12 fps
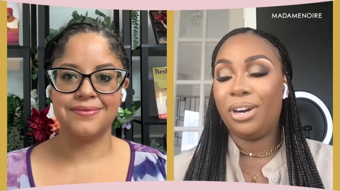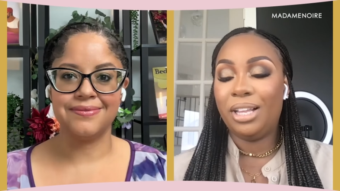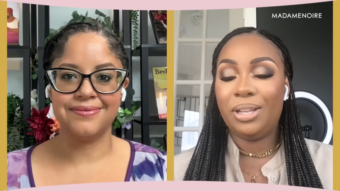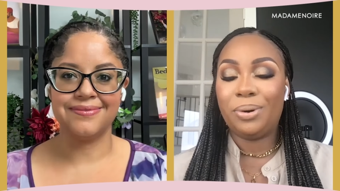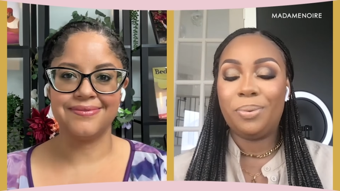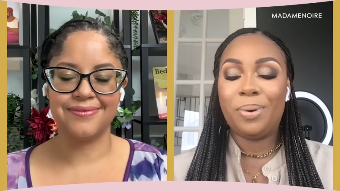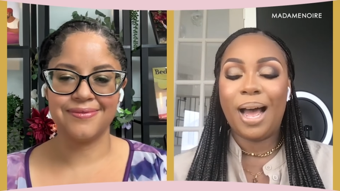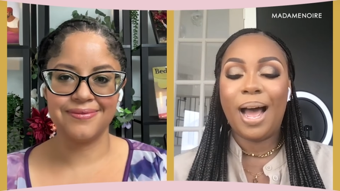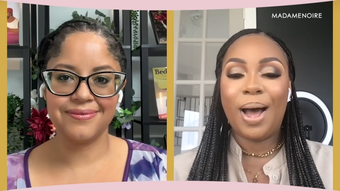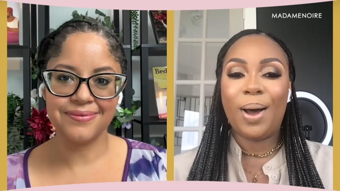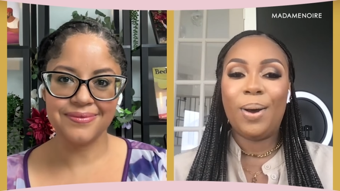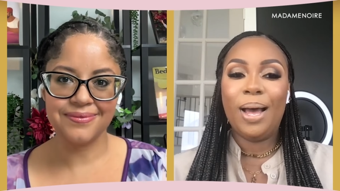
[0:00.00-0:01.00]
Speaker 1: for a little
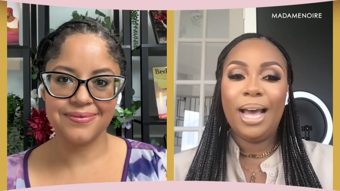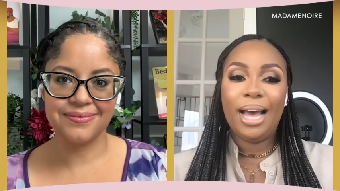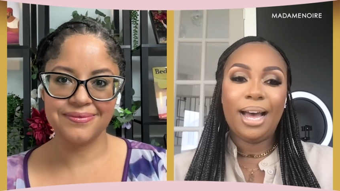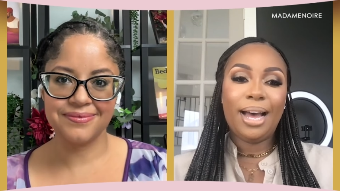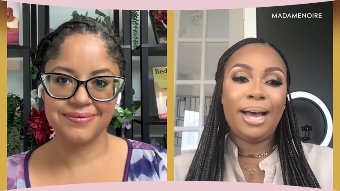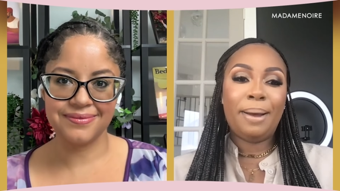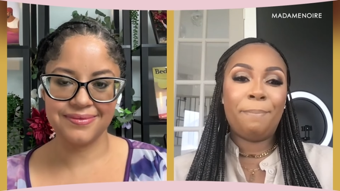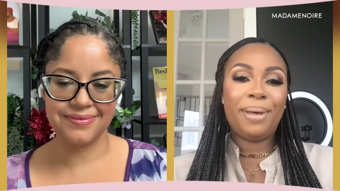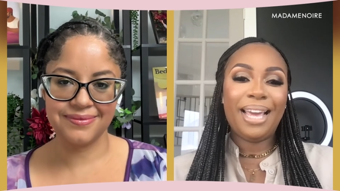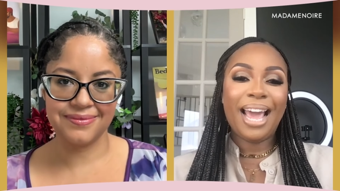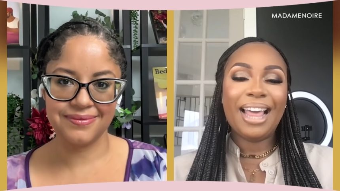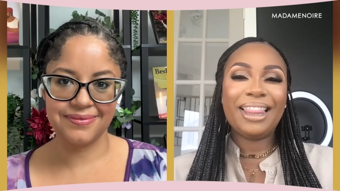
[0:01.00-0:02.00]
while. Um, but
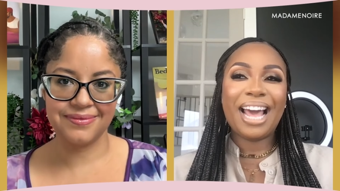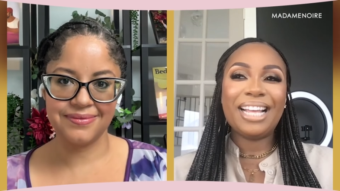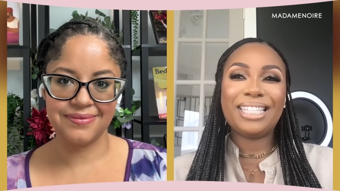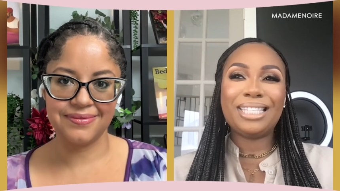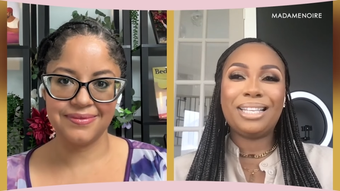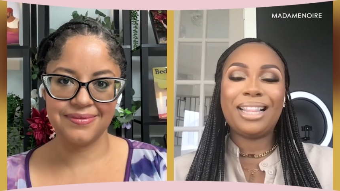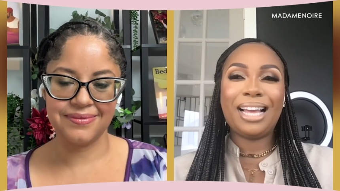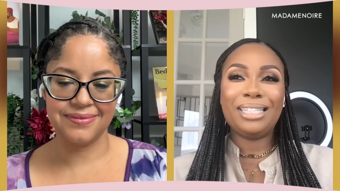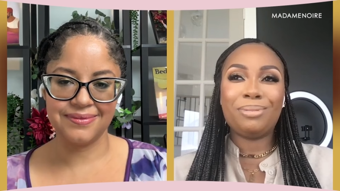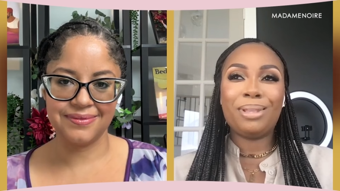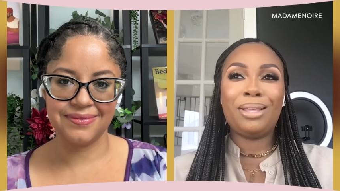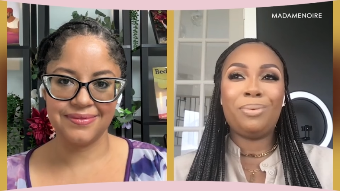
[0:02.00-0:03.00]
yeah, that's, that's
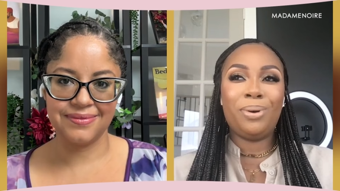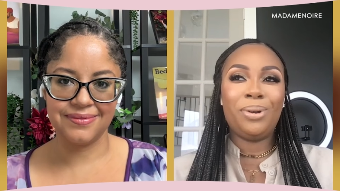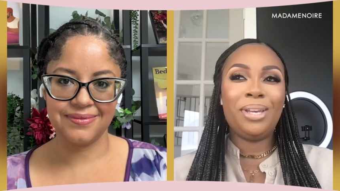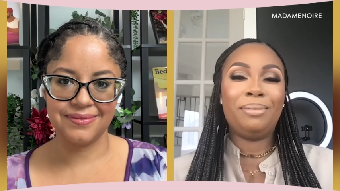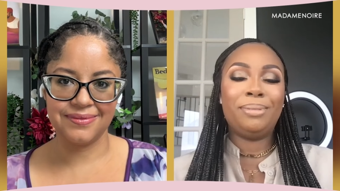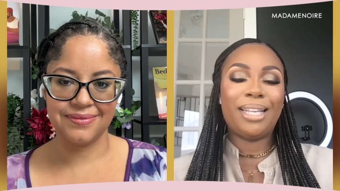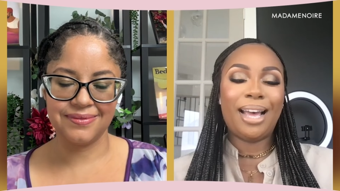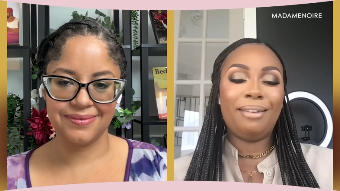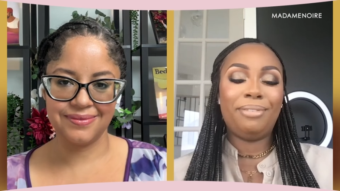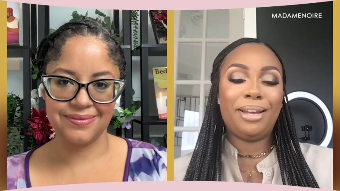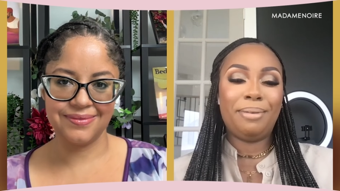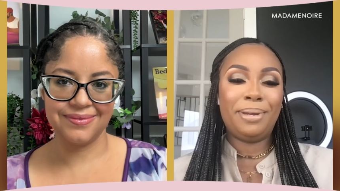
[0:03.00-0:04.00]
what the Williams have
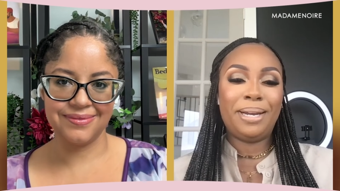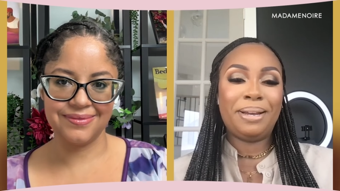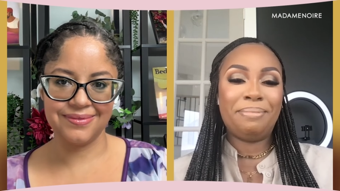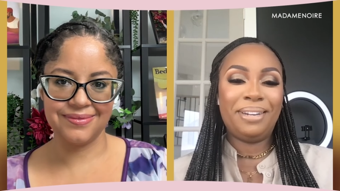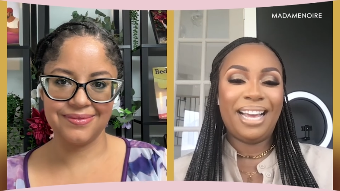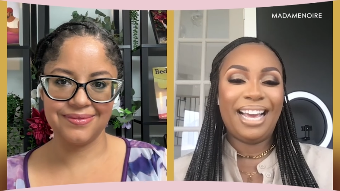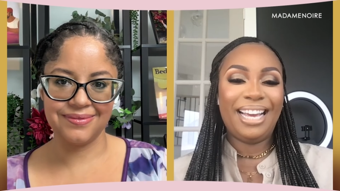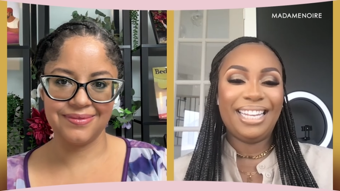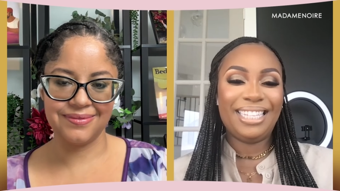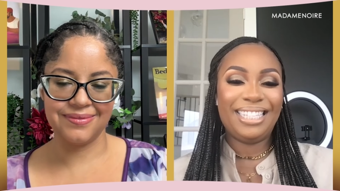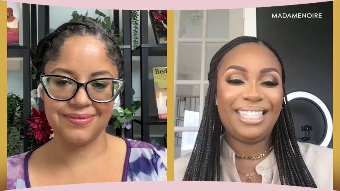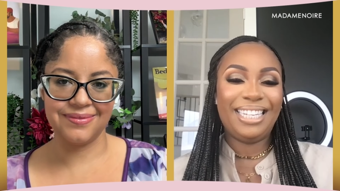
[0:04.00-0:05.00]
coming up next.
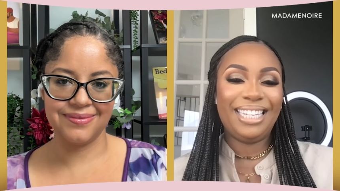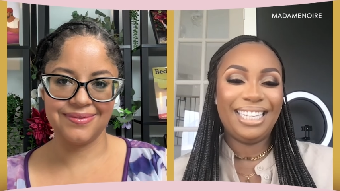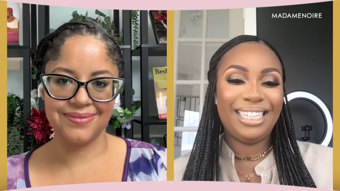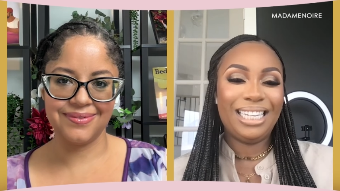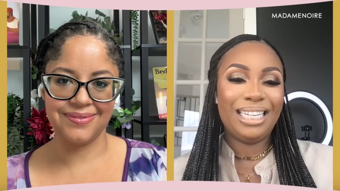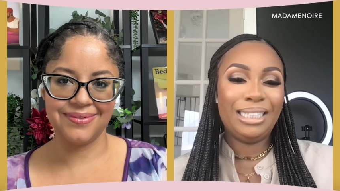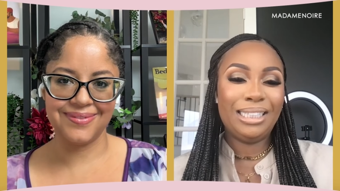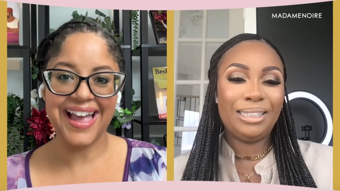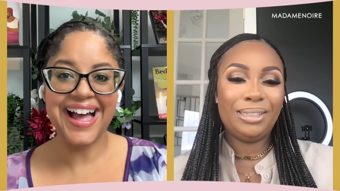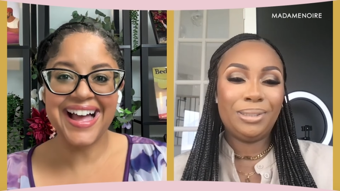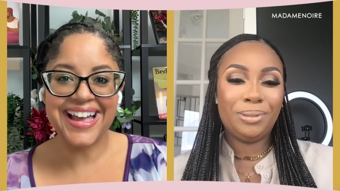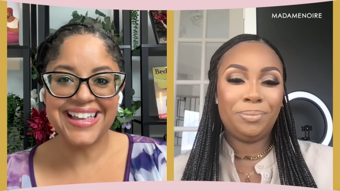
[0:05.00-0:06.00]

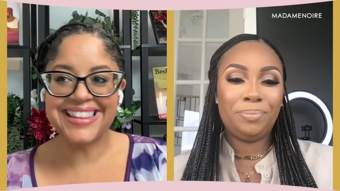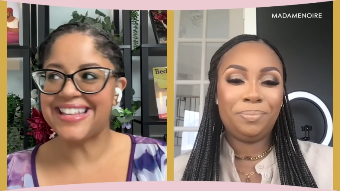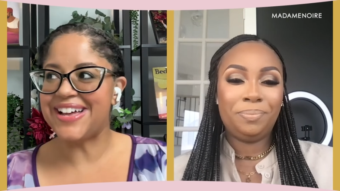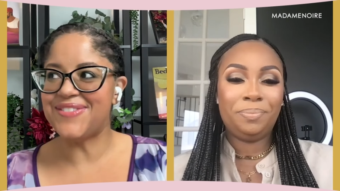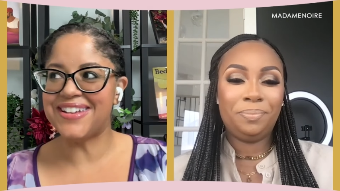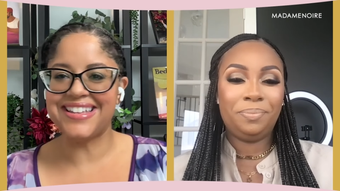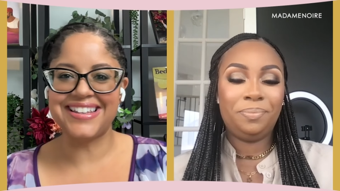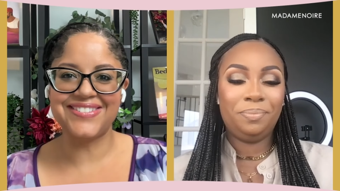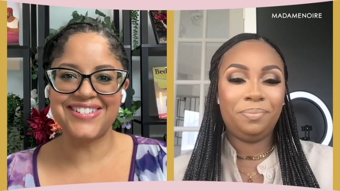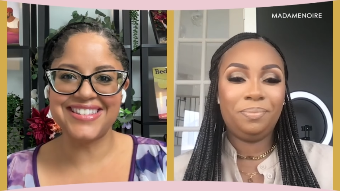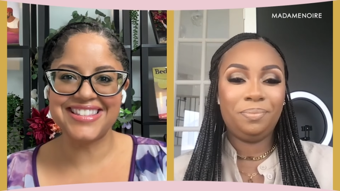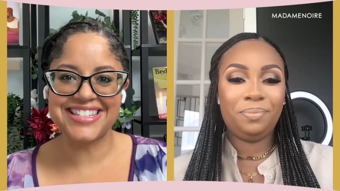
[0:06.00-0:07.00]
Speaker 2: I love it.
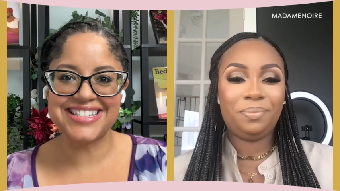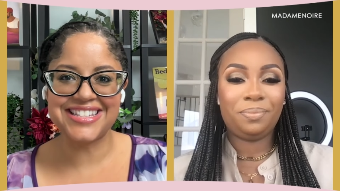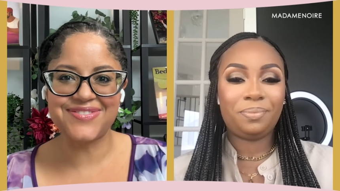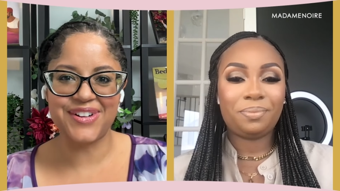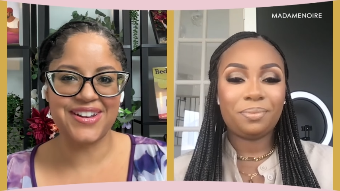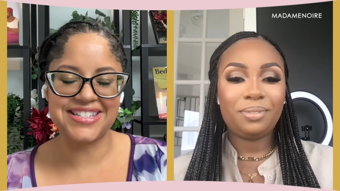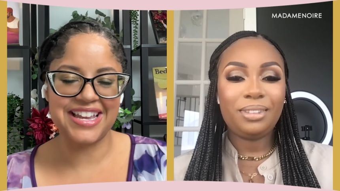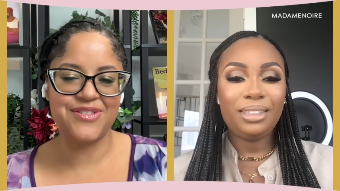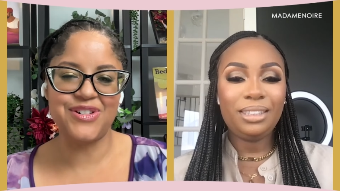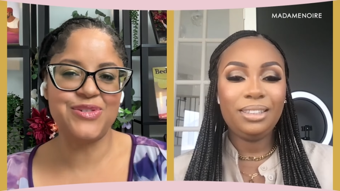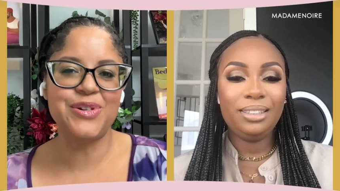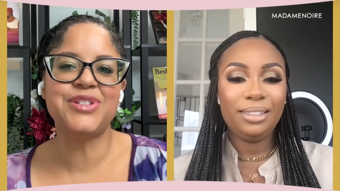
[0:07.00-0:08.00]
Well, this is very exciting.
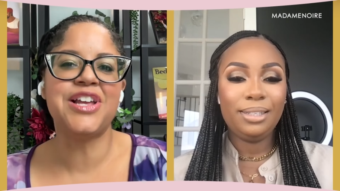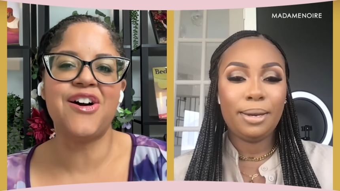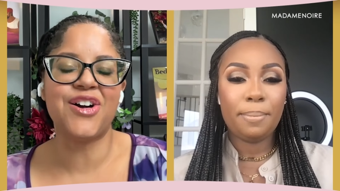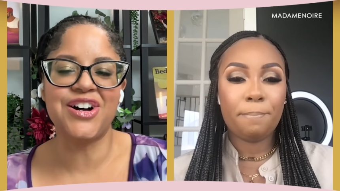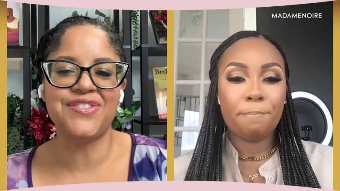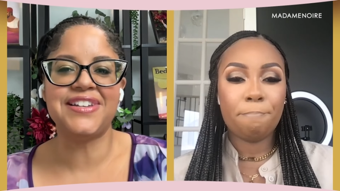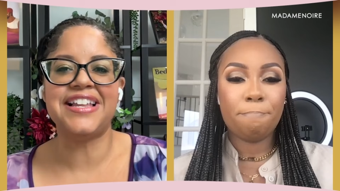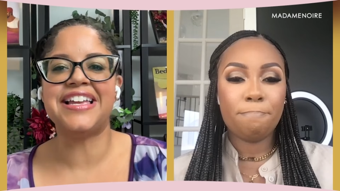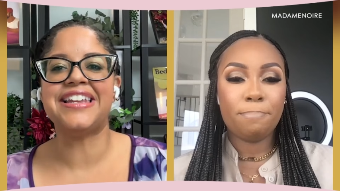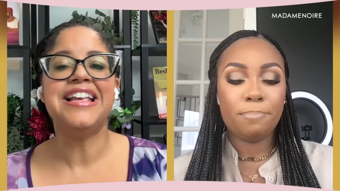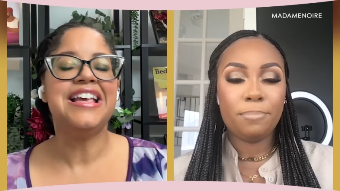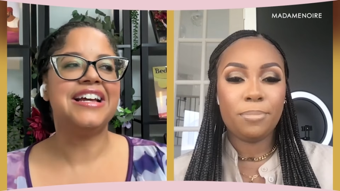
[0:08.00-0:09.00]
Well, we'll talk
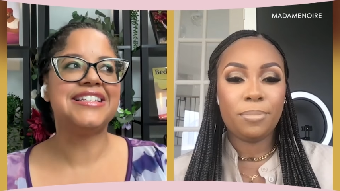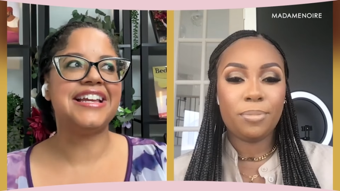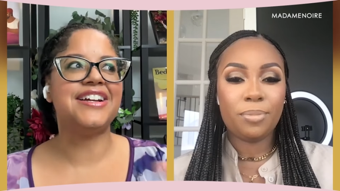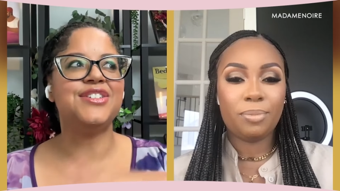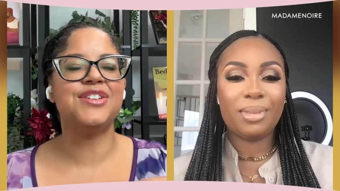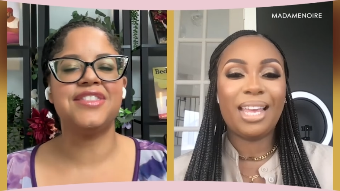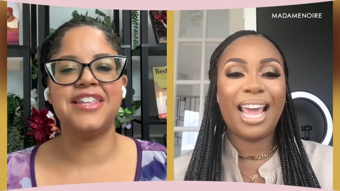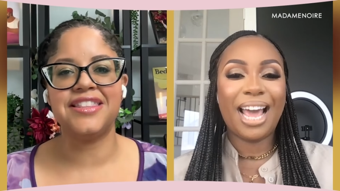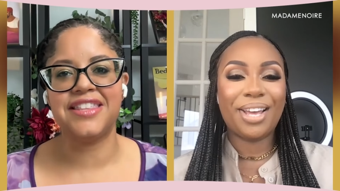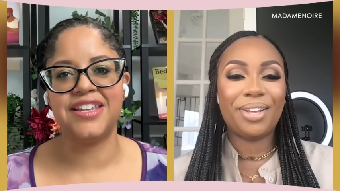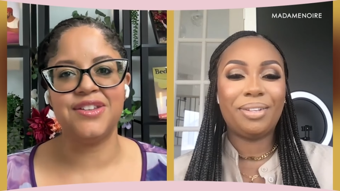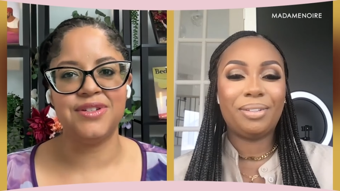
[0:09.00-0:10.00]
offline because I also think yeah.
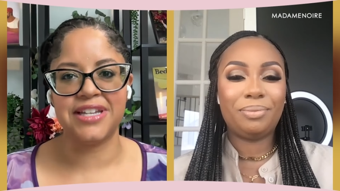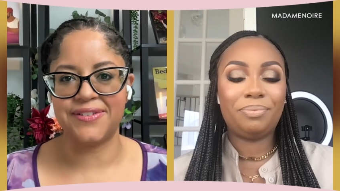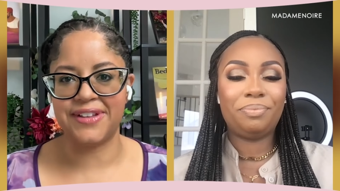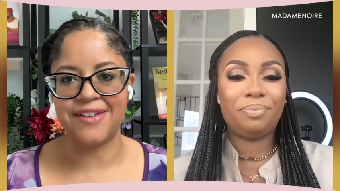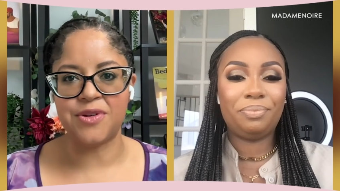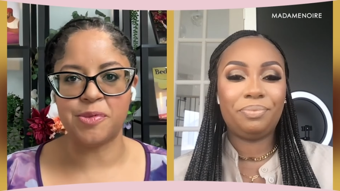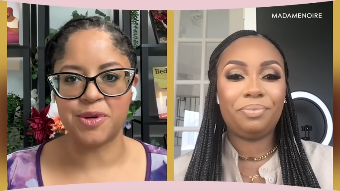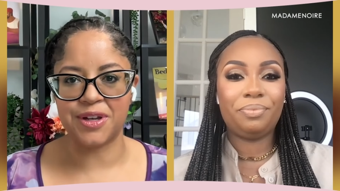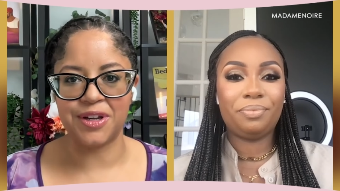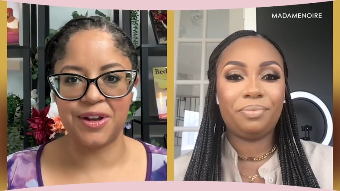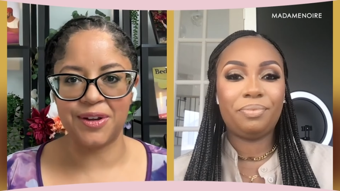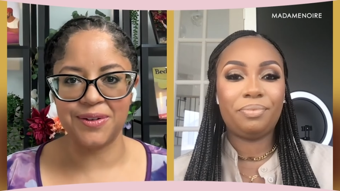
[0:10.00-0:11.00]
that you definitely have a book
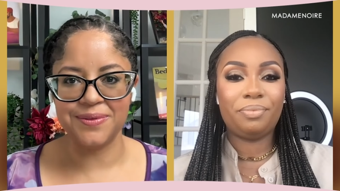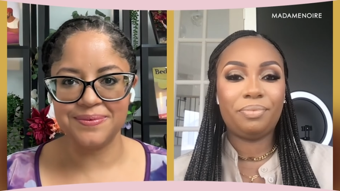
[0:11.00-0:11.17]
in you.